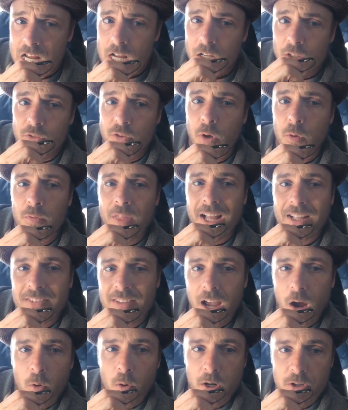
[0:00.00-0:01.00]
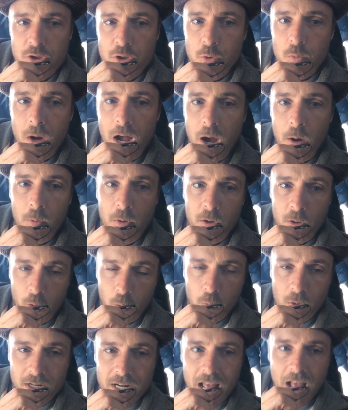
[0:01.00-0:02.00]
So that's how our 2 hour or
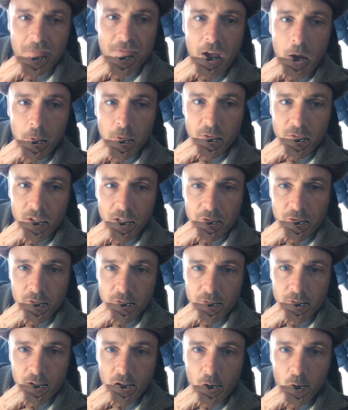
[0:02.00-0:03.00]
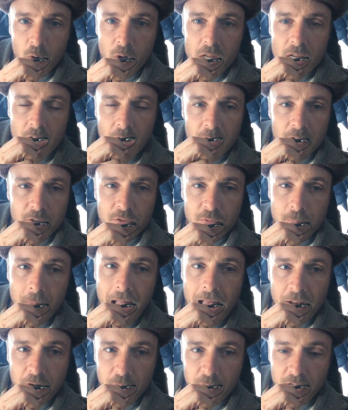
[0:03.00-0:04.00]
1.5 hour sessions go, a
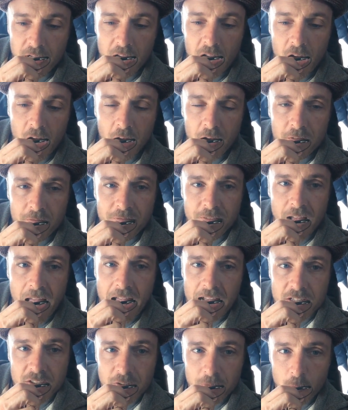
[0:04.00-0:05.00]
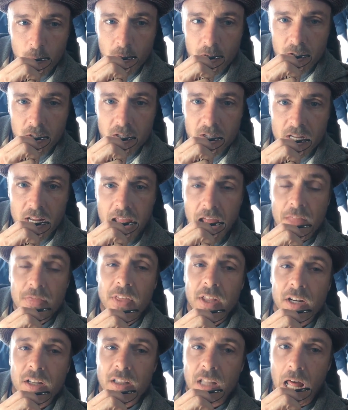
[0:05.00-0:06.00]
smattering of active work and
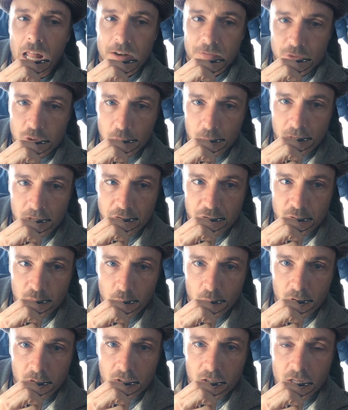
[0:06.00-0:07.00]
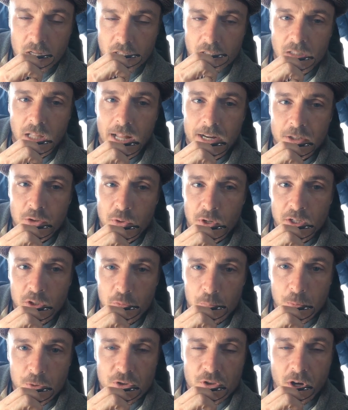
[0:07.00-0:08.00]
then a lot of duration work. A lot of
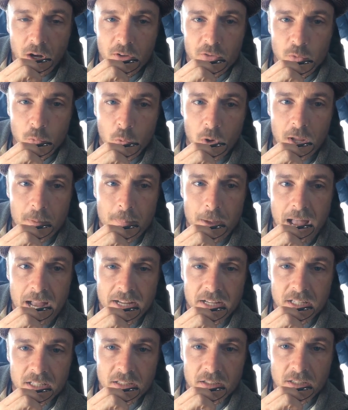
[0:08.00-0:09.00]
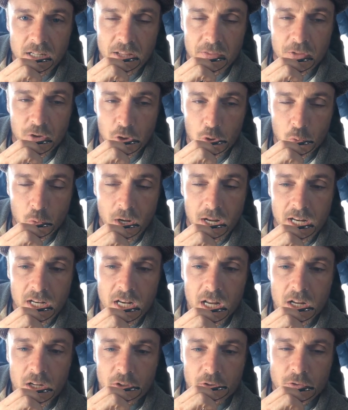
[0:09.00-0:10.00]
trainers put dogs away back in the crate
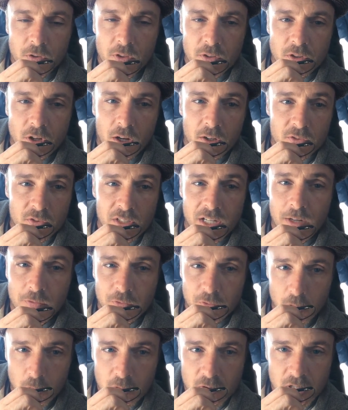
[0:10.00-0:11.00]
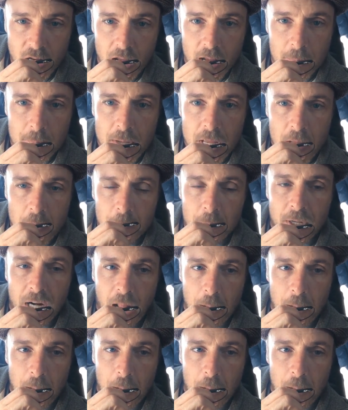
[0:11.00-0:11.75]
so the dogs can have soak time, but